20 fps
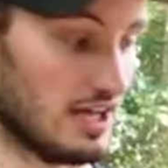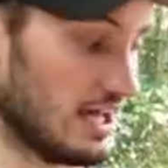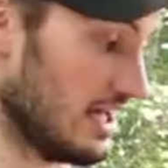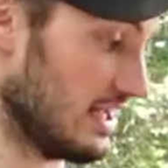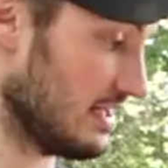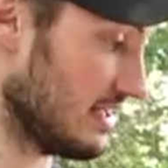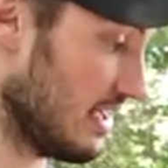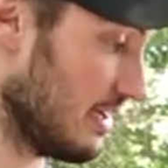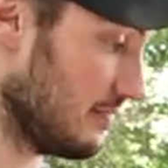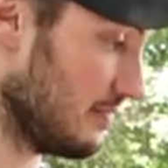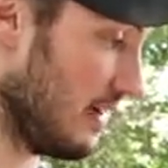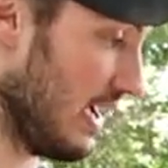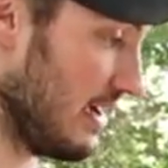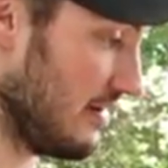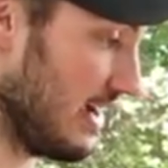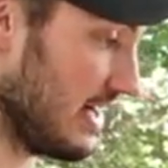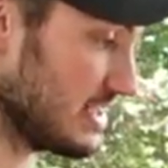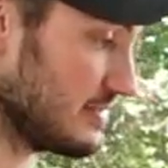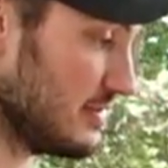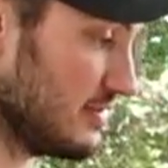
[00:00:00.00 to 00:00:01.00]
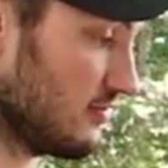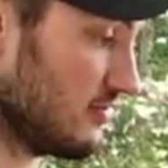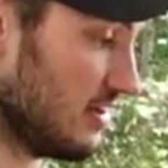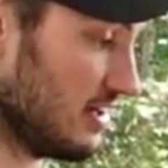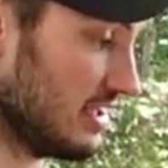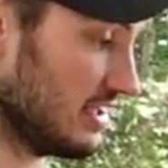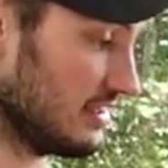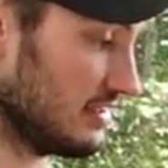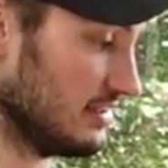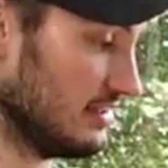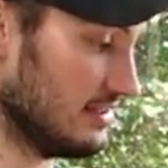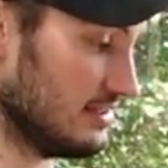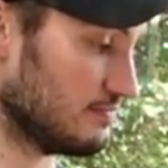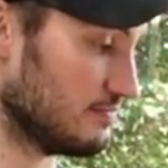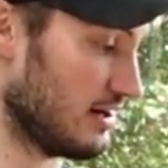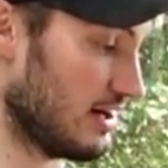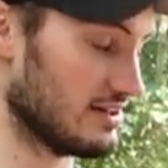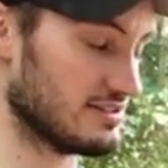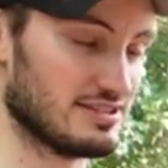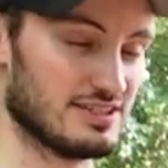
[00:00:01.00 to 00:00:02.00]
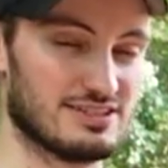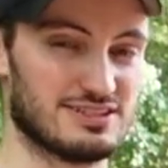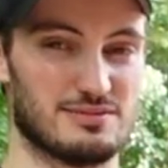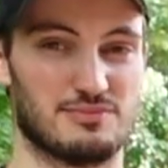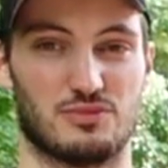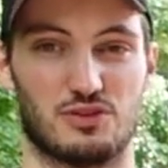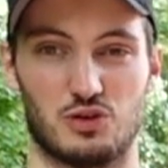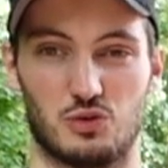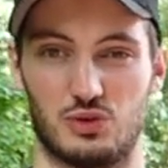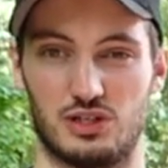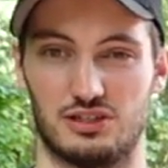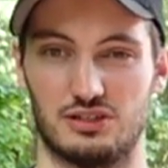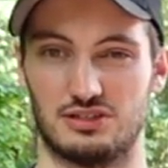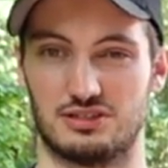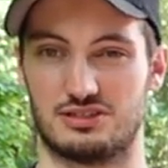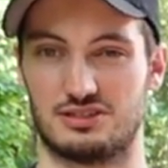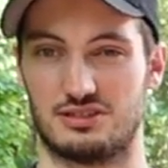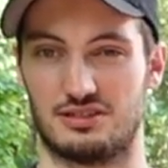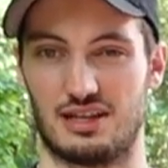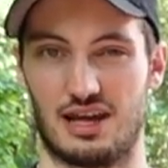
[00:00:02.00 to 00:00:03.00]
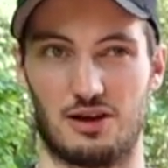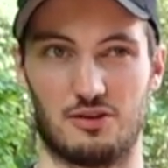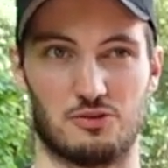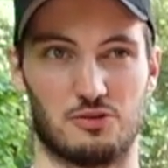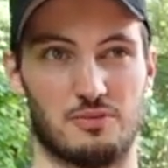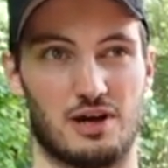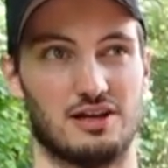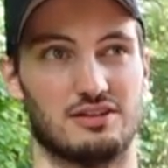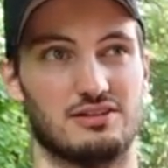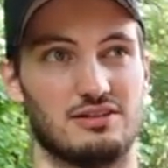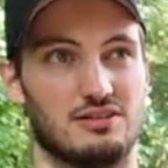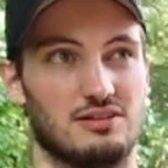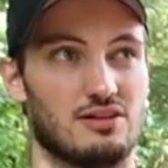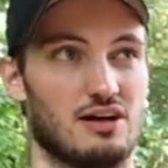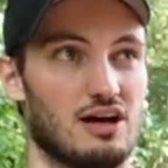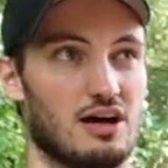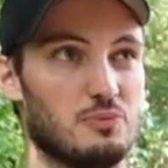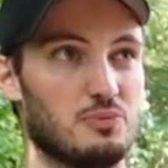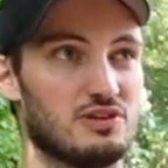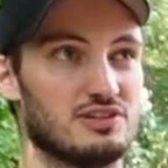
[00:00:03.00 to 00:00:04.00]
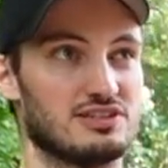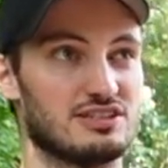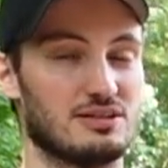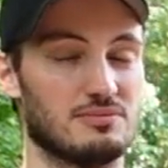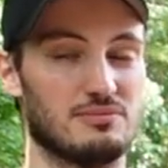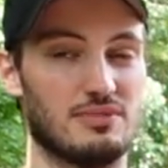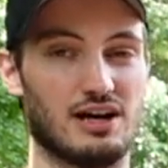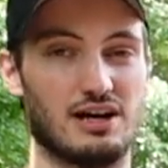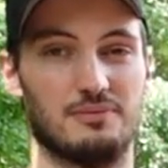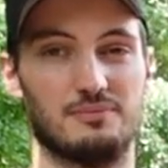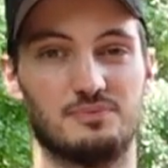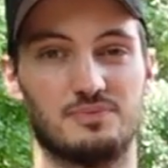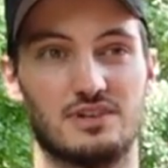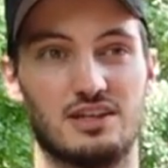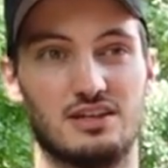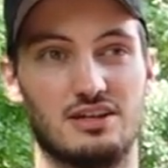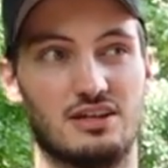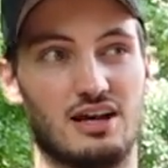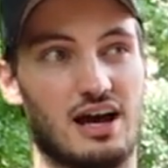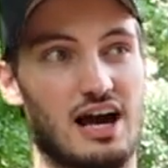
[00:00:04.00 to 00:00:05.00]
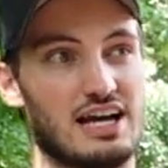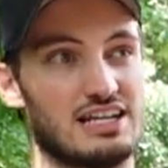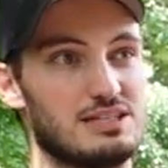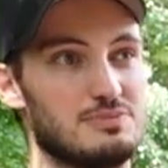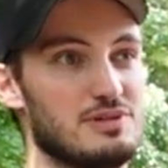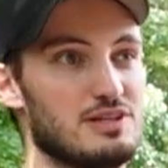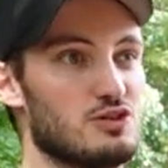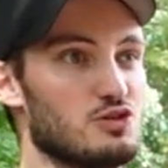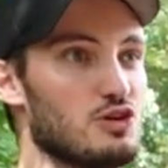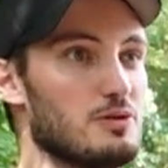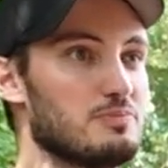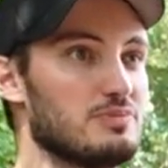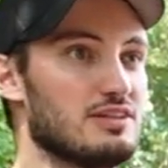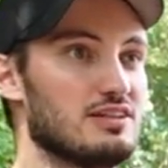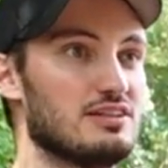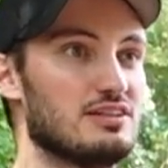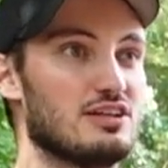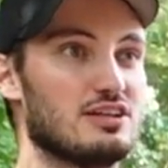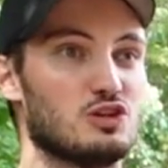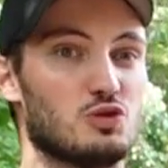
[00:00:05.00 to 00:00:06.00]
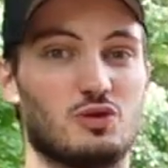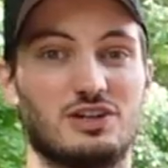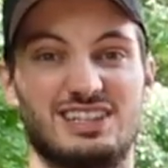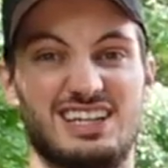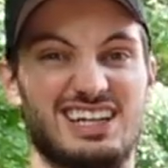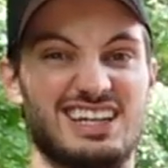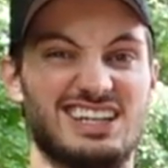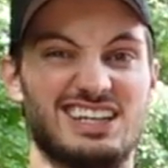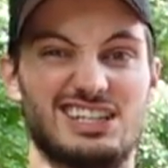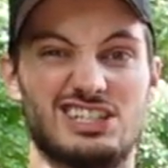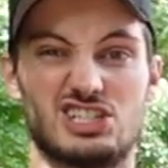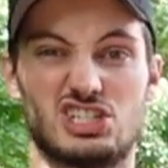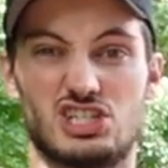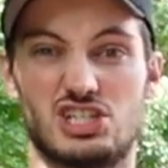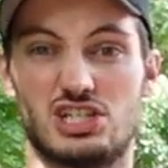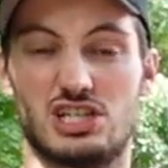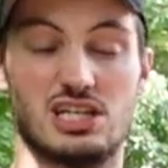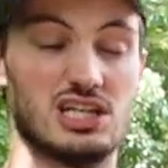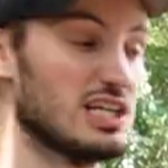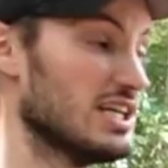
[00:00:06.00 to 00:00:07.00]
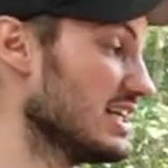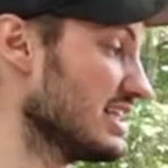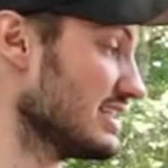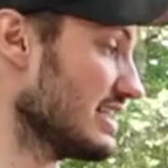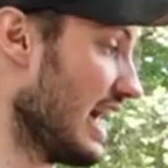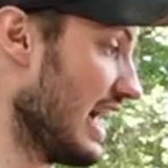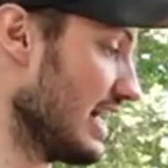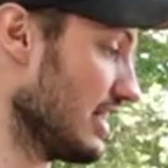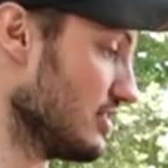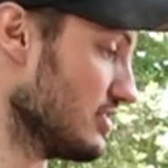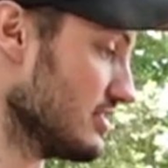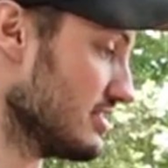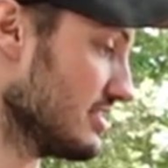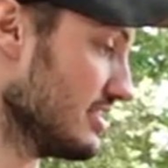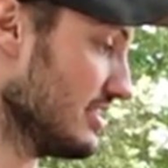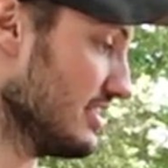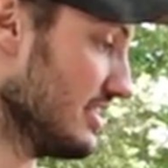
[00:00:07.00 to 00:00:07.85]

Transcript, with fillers: And um, I've actually been running a pair of System 3 wheels that were mounted up with some um, ITP Cryptid 28 inch tires